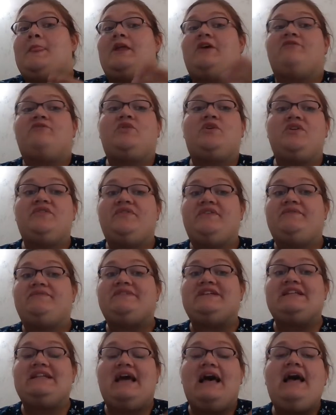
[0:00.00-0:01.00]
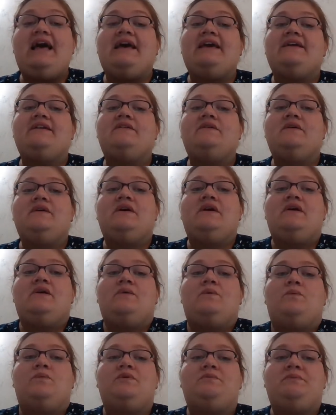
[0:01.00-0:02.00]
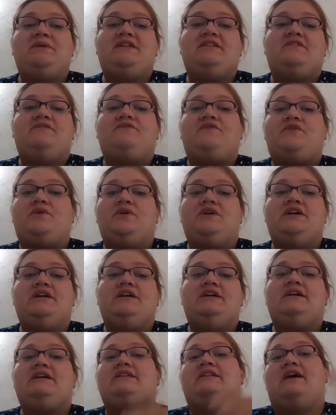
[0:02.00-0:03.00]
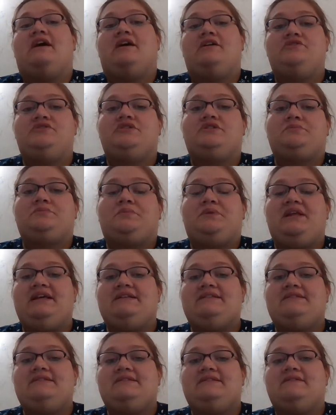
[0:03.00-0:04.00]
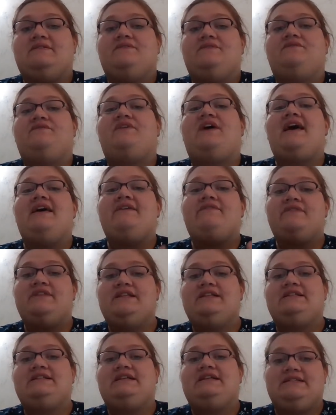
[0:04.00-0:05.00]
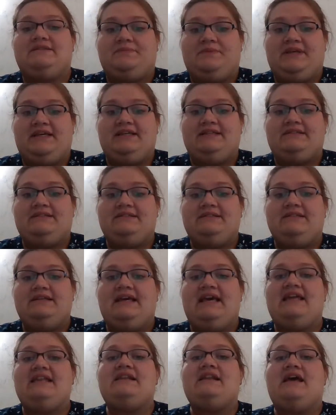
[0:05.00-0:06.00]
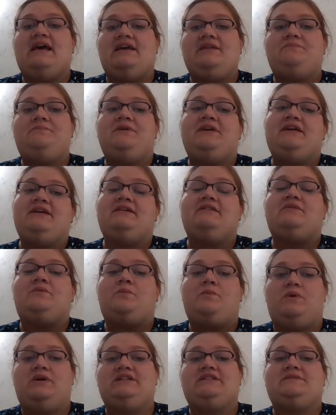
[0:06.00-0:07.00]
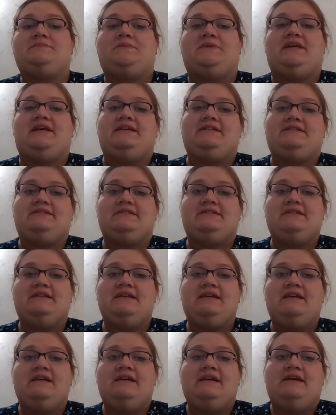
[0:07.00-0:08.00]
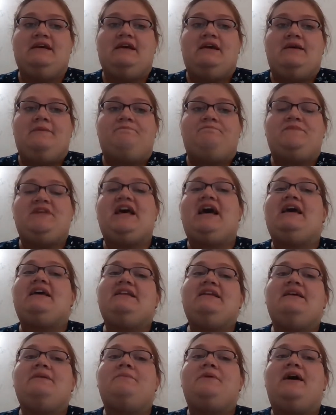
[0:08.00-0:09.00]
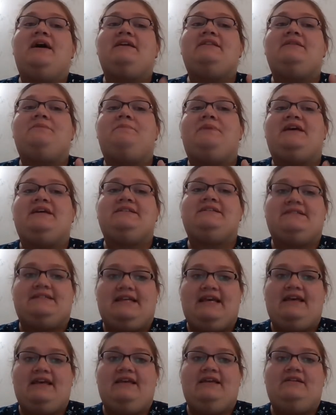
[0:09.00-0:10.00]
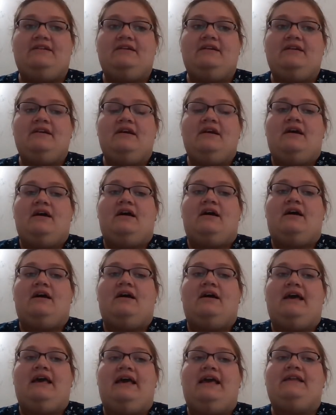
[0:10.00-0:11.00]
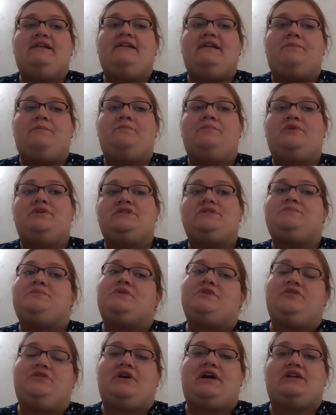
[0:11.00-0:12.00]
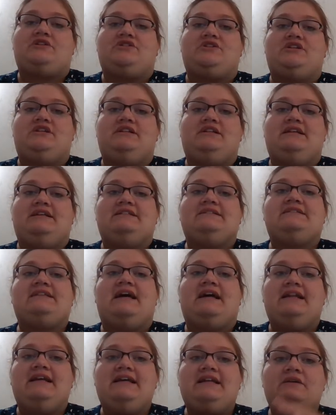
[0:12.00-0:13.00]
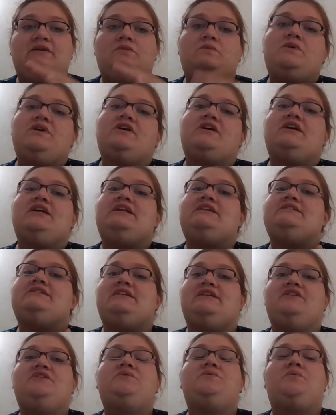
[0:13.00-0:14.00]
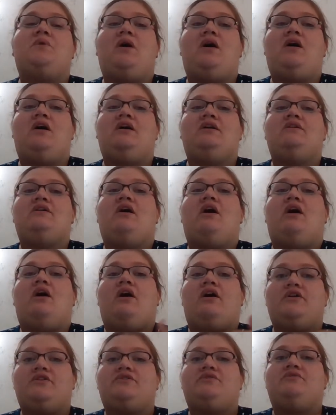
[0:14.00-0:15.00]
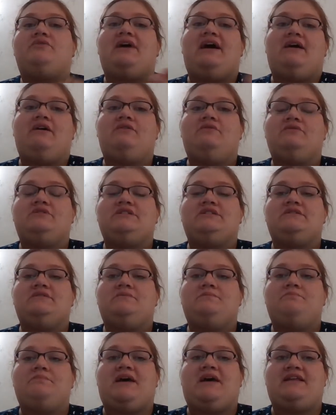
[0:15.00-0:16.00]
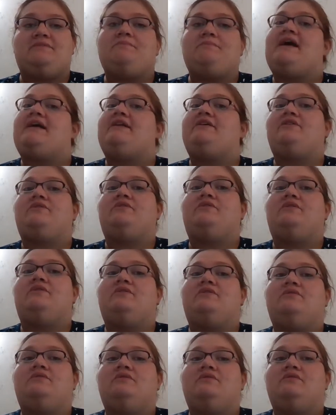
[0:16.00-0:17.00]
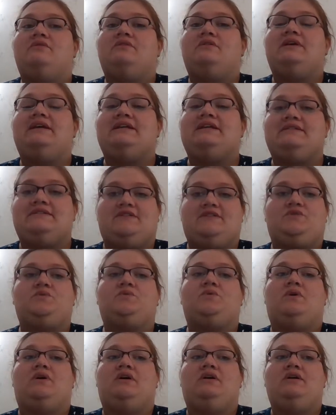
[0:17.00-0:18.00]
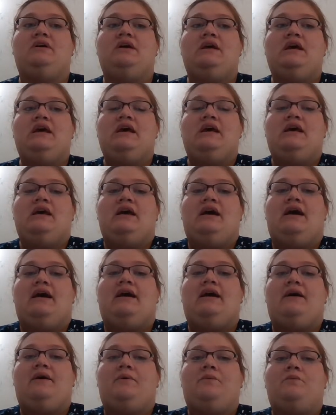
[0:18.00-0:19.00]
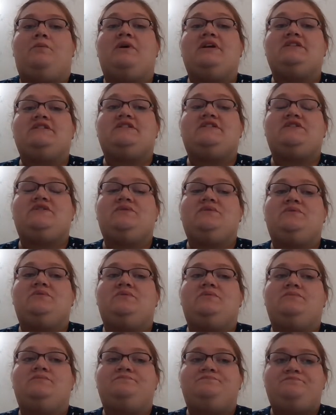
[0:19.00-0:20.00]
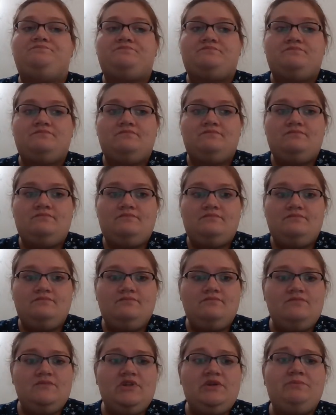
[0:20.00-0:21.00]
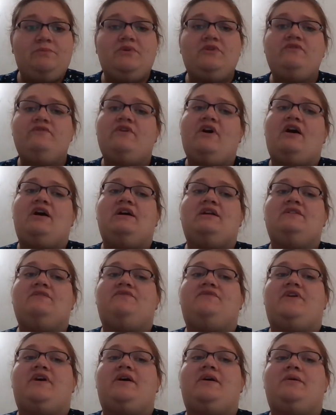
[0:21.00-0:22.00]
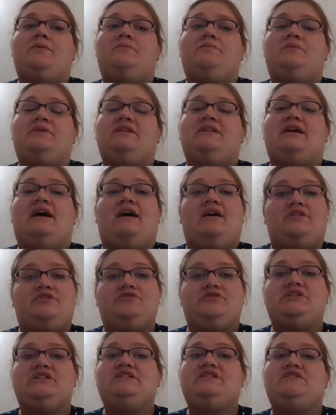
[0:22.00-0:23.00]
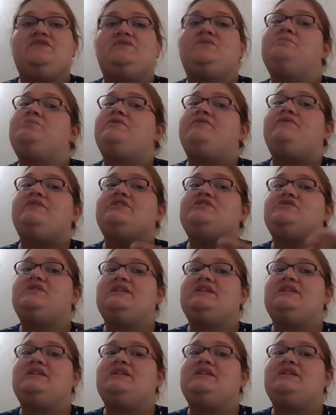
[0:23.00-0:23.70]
459 would be the 4 in the hundredth place, 5 in the tens place, and 9 being in the ones place. The idea behind the base 10 and numbers progression is that it will continue on all throughout mathematical in school. Once you move on from the hundreds, you'll move into